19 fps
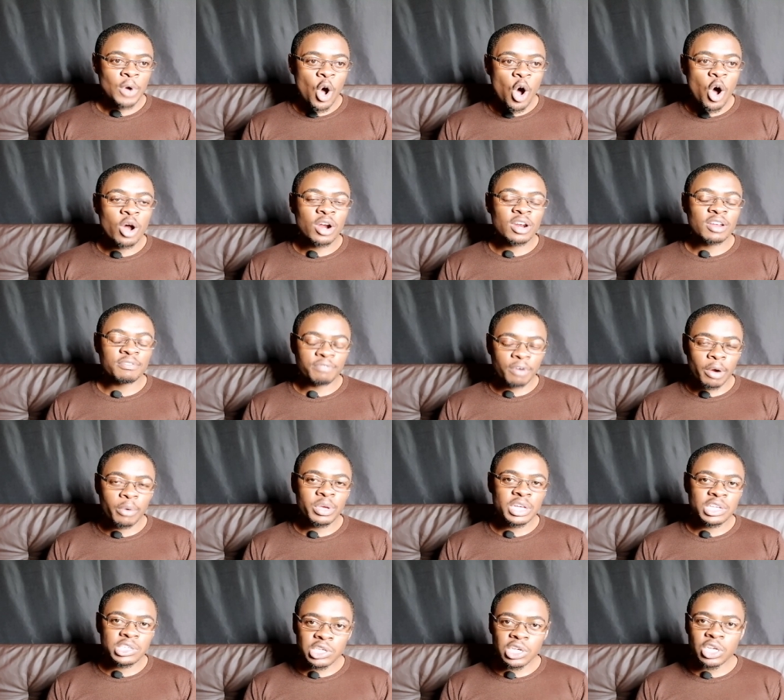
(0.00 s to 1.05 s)
on
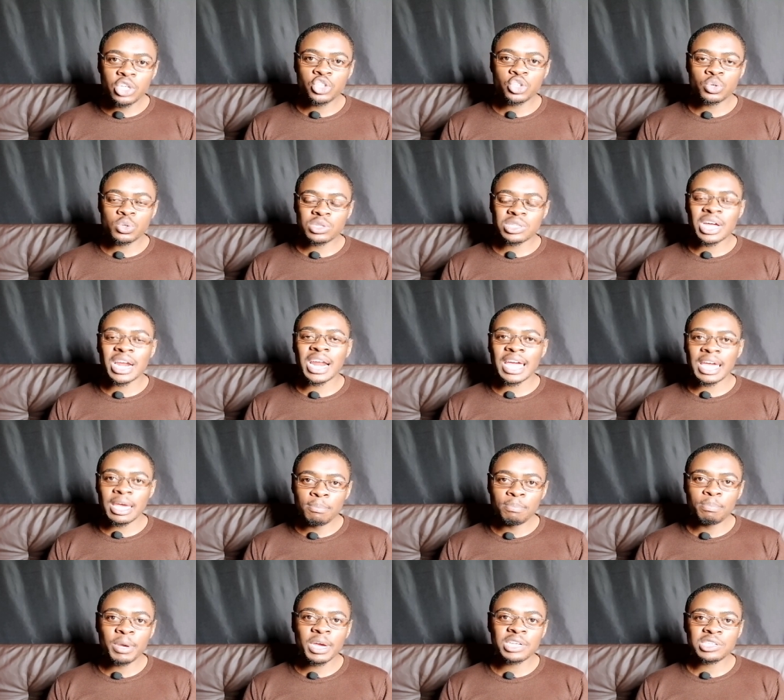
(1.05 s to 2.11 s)
various issues that are
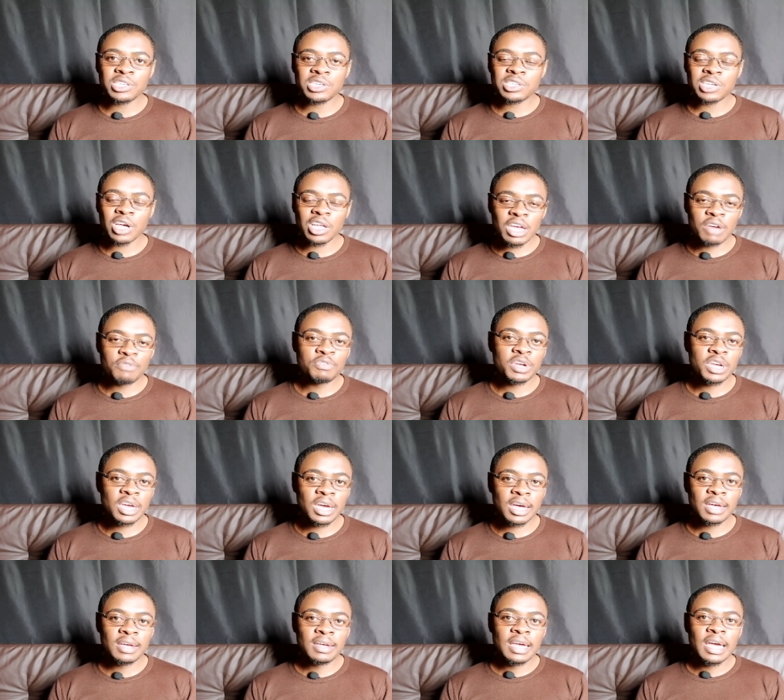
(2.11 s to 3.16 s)
impacting South
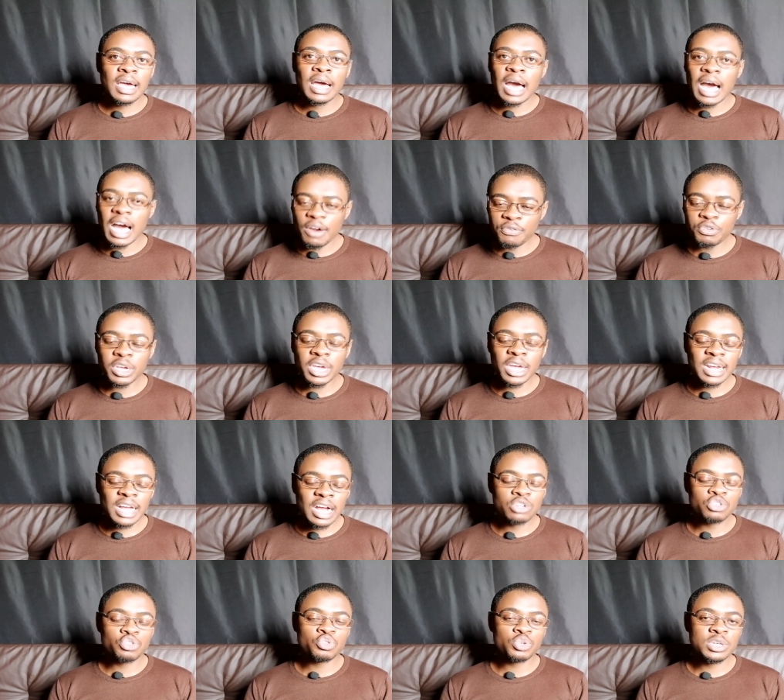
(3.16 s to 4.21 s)
Africa African
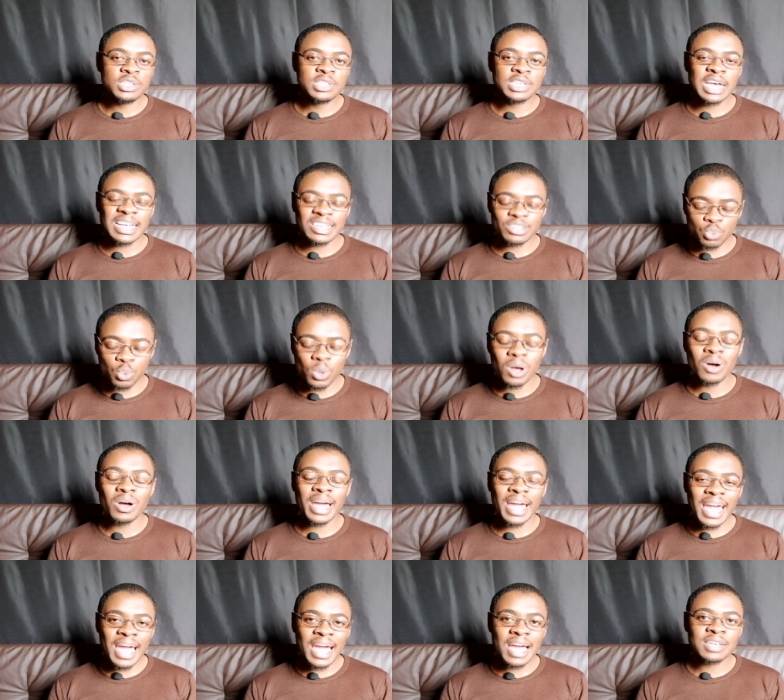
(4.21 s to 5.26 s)
countries as
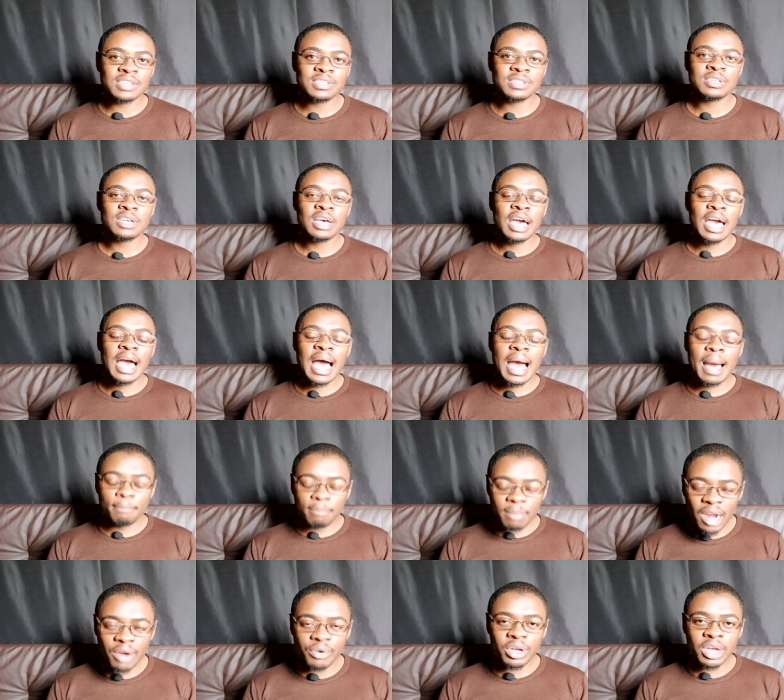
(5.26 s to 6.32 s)
well as
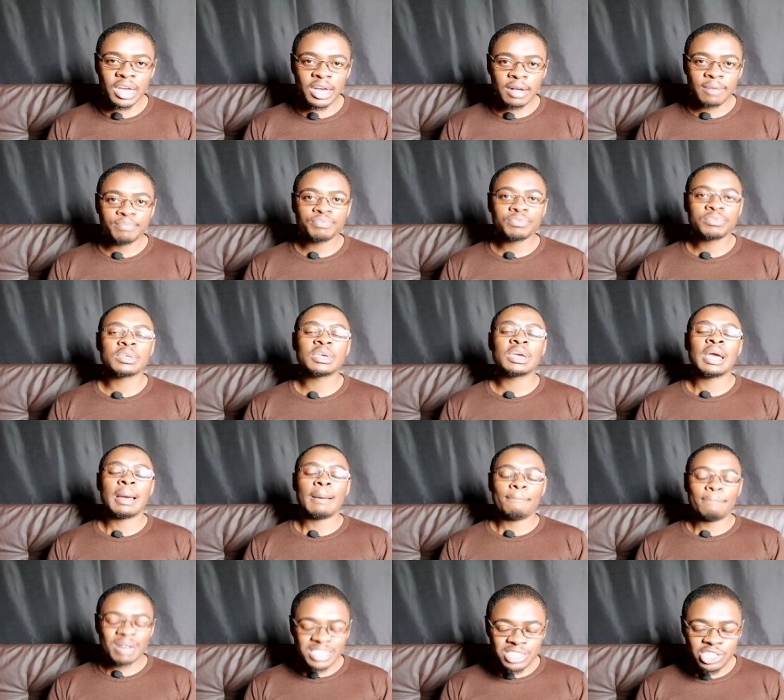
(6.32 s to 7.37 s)
America,
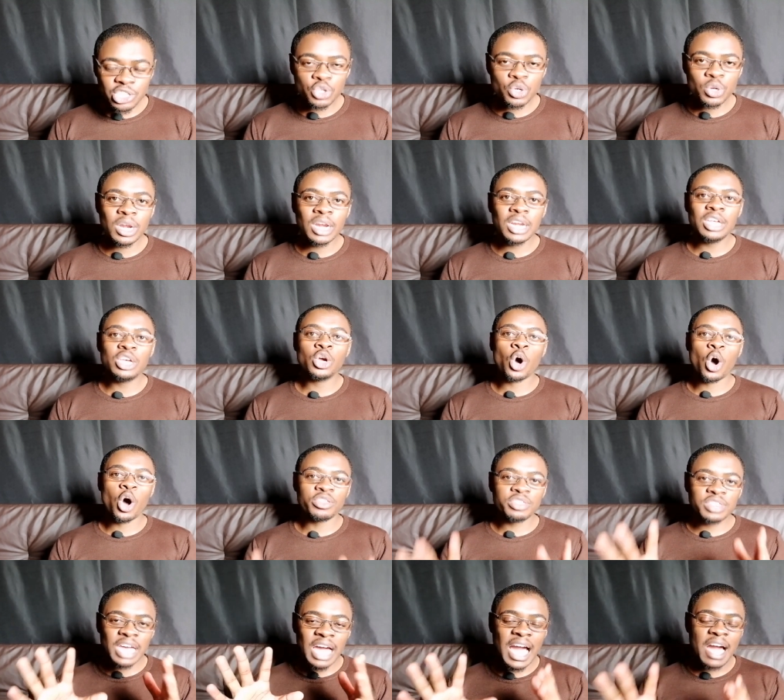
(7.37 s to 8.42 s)
particularly
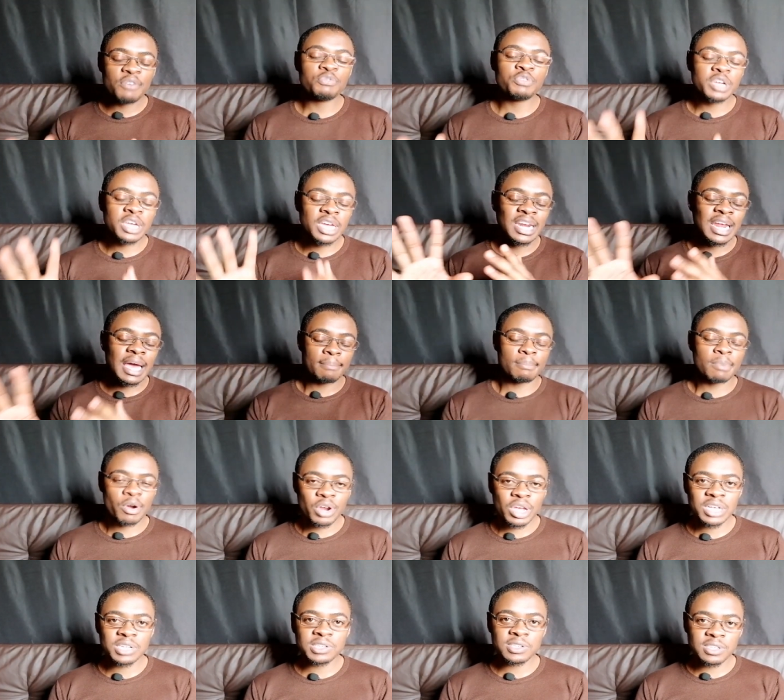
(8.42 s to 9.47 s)
on the African
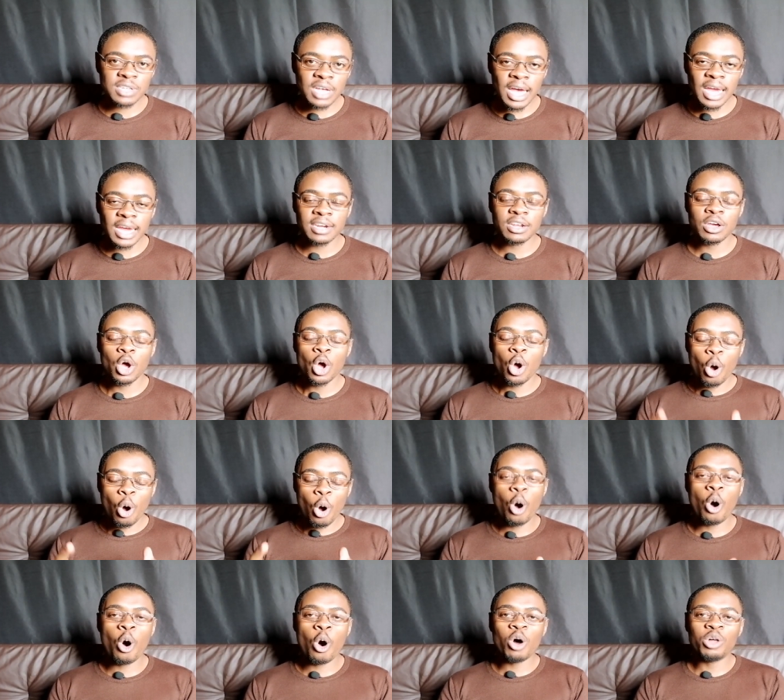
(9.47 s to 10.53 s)
American side
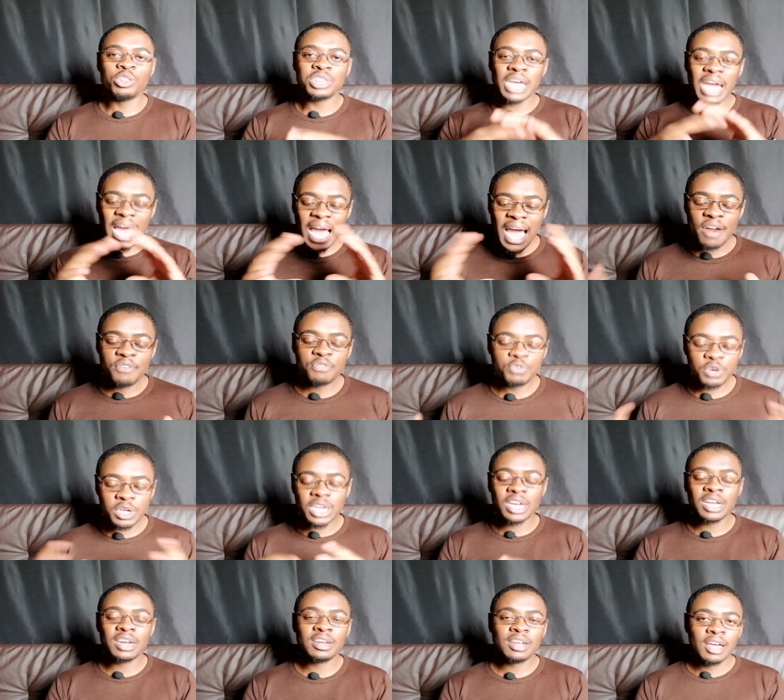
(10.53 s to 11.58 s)
or on the
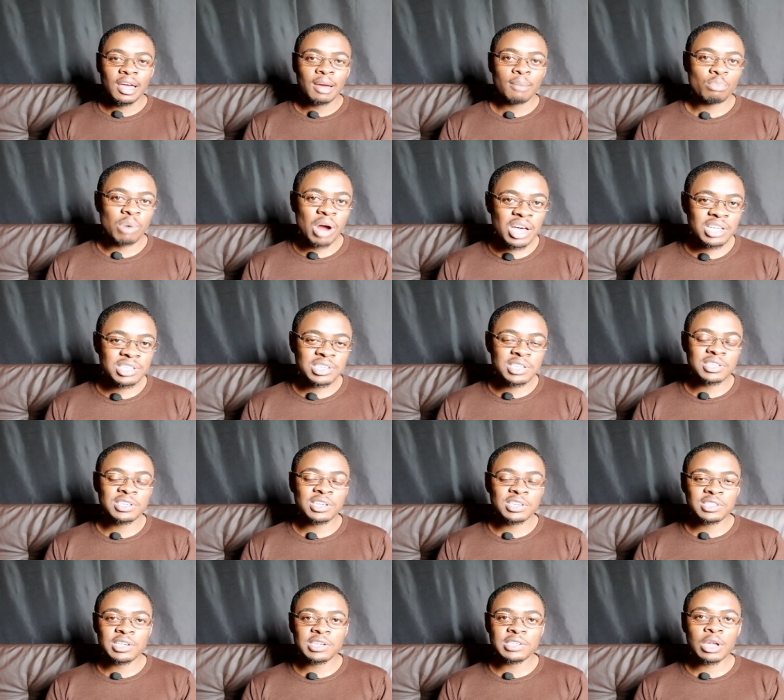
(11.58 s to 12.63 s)
African brothers and
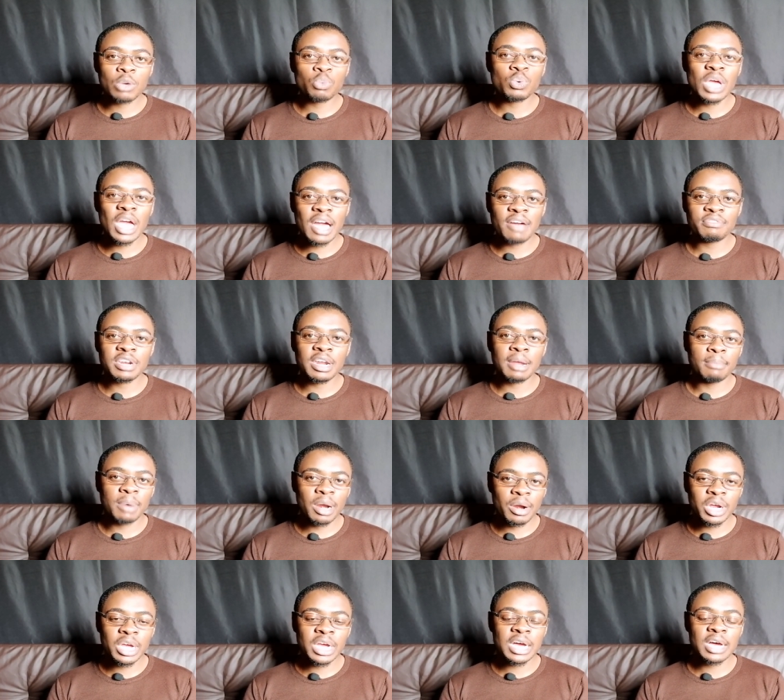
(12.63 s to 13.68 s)
sisters that we have in
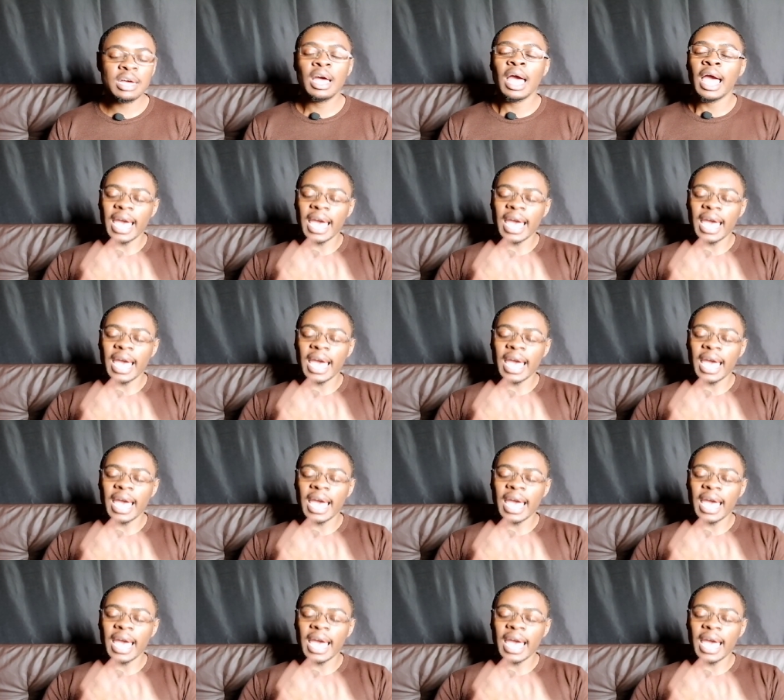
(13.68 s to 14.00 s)
America